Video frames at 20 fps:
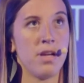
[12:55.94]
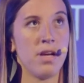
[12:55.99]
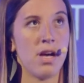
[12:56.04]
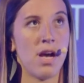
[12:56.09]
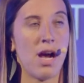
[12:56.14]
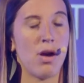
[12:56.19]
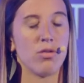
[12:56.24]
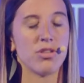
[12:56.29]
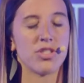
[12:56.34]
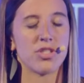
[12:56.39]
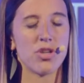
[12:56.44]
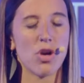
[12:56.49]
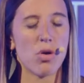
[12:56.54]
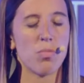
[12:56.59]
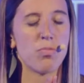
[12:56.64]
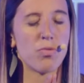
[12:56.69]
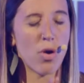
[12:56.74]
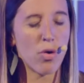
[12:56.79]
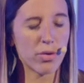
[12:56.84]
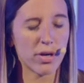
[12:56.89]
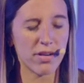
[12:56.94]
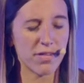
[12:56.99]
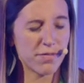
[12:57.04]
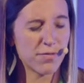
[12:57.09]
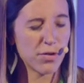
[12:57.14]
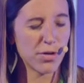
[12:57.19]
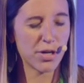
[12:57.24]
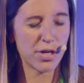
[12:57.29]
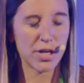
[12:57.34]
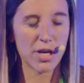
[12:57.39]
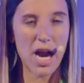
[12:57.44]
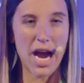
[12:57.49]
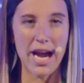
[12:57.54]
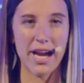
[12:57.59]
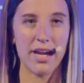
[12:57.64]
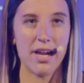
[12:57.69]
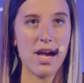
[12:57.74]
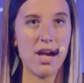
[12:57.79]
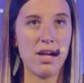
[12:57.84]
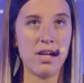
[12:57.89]
I was so broken for her.
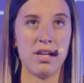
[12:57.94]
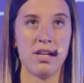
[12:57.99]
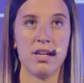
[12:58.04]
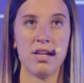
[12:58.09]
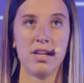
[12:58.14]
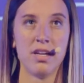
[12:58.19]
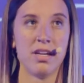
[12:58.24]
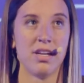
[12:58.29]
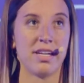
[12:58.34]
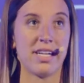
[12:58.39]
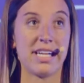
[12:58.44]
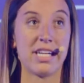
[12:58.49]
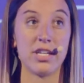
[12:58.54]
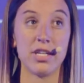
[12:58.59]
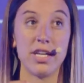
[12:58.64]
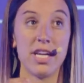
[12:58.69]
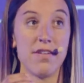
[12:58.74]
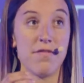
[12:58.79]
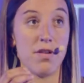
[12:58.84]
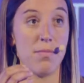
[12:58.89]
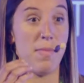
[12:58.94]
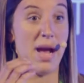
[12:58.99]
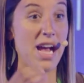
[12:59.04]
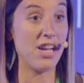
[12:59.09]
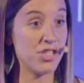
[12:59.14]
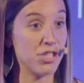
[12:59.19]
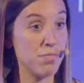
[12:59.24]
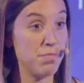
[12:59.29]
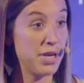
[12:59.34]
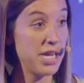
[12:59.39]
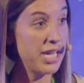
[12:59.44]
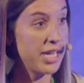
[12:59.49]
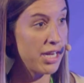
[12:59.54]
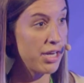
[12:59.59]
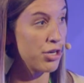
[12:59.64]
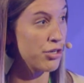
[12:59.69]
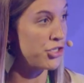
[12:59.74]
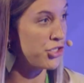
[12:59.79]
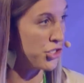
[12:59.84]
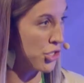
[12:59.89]
I couldn't even imagine being in
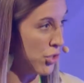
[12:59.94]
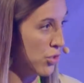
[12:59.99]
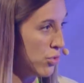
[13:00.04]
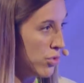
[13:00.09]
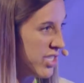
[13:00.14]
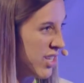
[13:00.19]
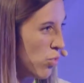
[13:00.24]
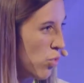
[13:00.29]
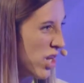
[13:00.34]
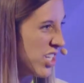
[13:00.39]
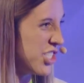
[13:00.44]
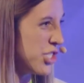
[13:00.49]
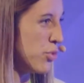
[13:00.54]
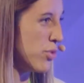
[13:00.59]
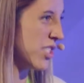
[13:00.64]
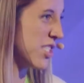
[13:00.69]
her shoes and what she was